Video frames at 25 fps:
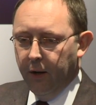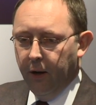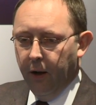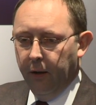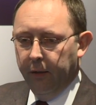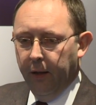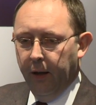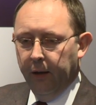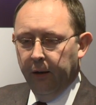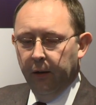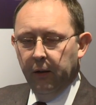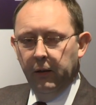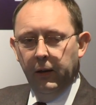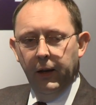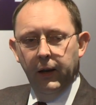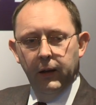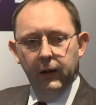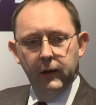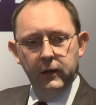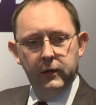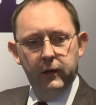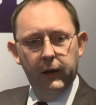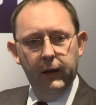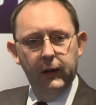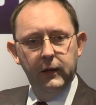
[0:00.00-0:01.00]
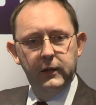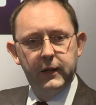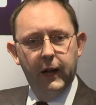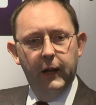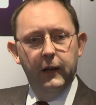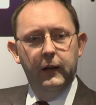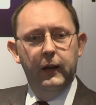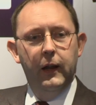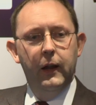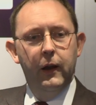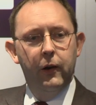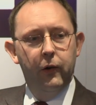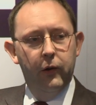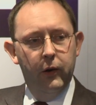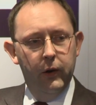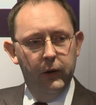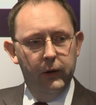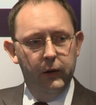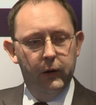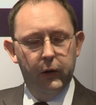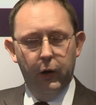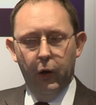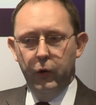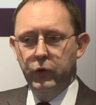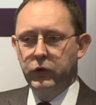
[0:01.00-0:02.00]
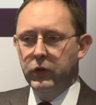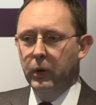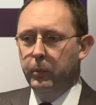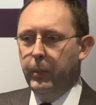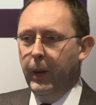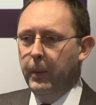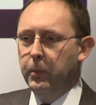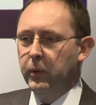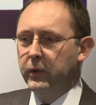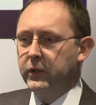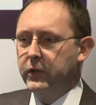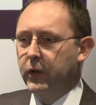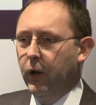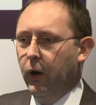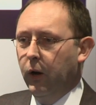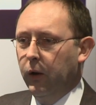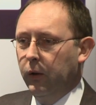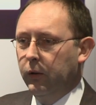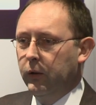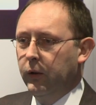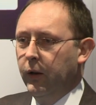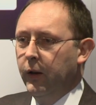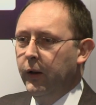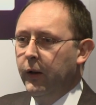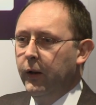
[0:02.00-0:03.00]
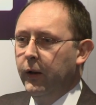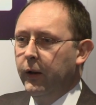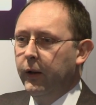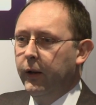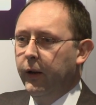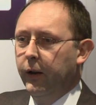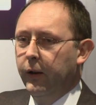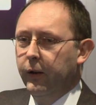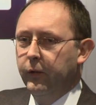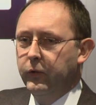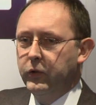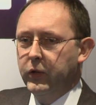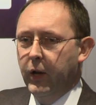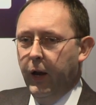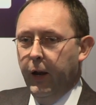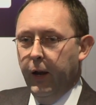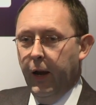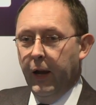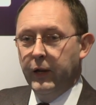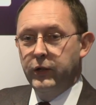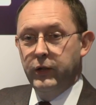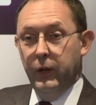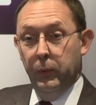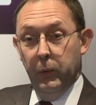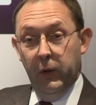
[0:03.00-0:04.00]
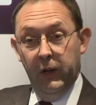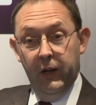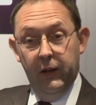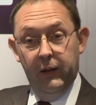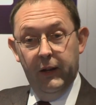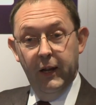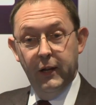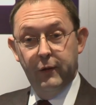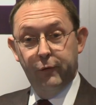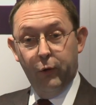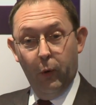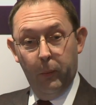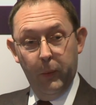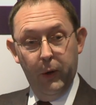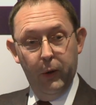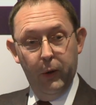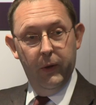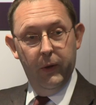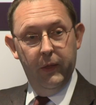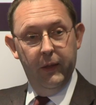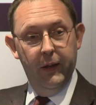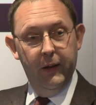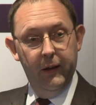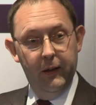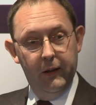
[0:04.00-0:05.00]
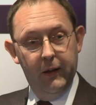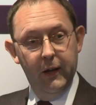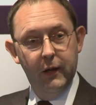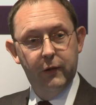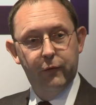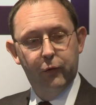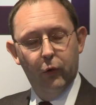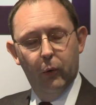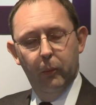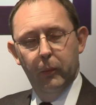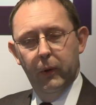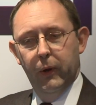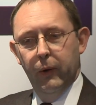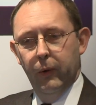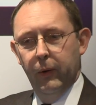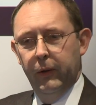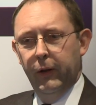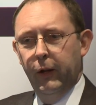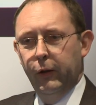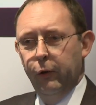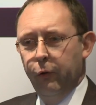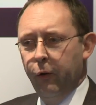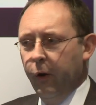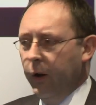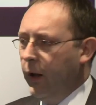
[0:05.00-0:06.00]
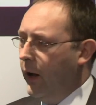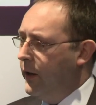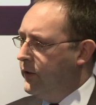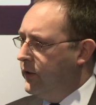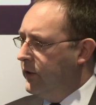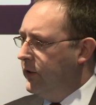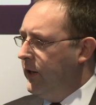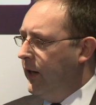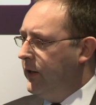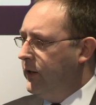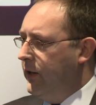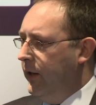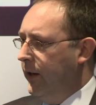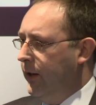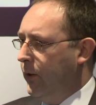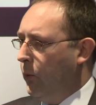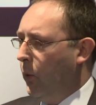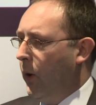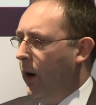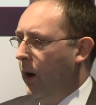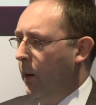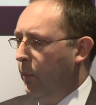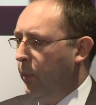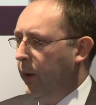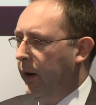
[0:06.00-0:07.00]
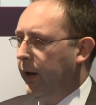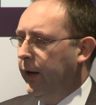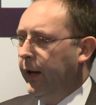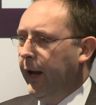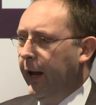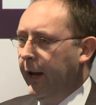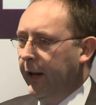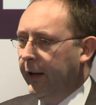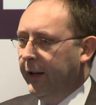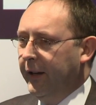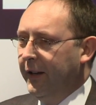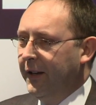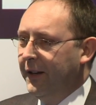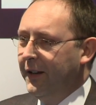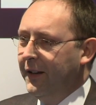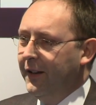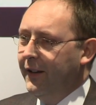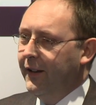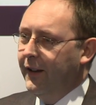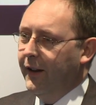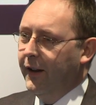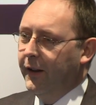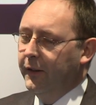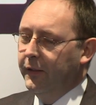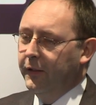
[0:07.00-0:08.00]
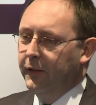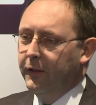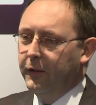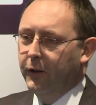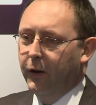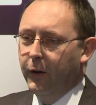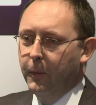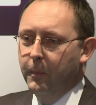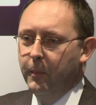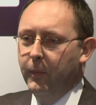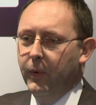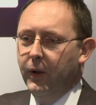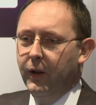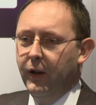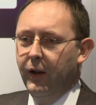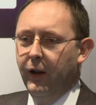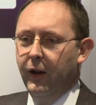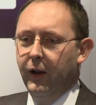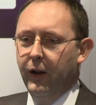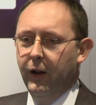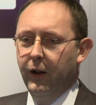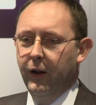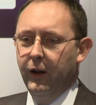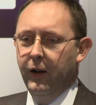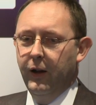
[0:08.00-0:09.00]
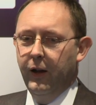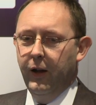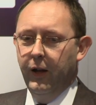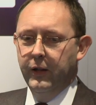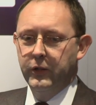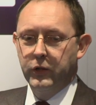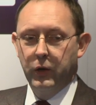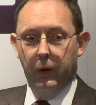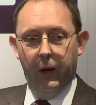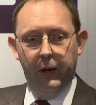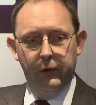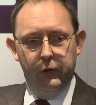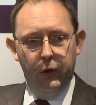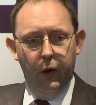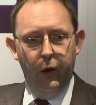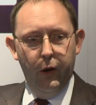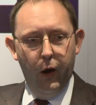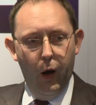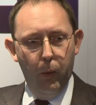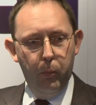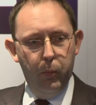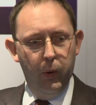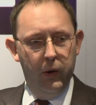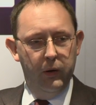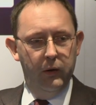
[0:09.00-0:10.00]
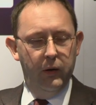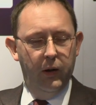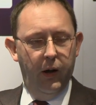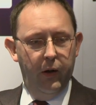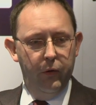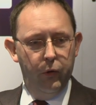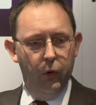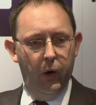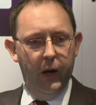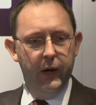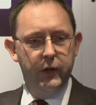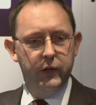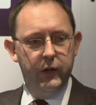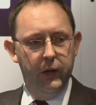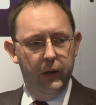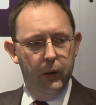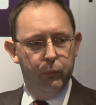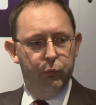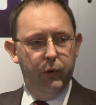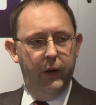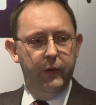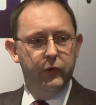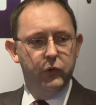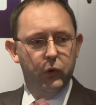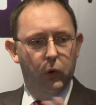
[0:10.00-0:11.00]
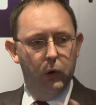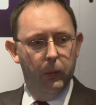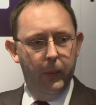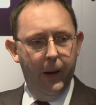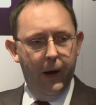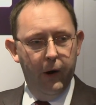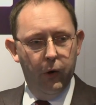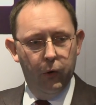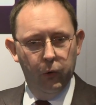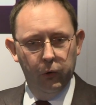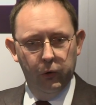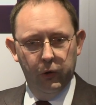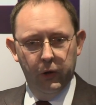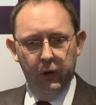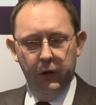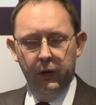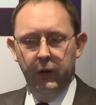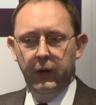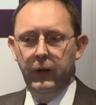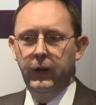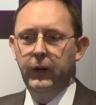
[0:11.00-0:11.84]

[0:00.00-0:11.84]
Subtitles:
And then as things get nearer and closer, people start kind of saying, actually, we need this from and need this from you, and then you realize it's actually quite a big gig. And so I turn up, and I thought, actually, the brief's all about Honda.